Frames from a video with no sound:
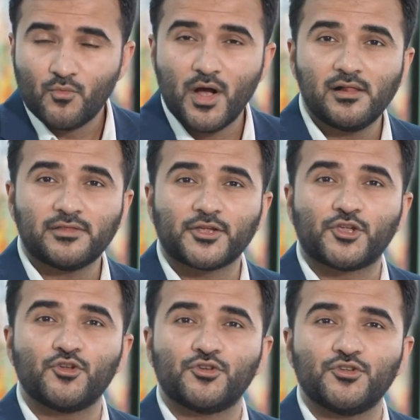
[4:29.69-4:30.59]
Well, the
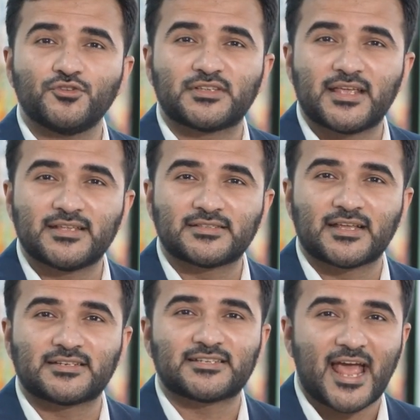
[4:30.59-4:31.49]
good news is that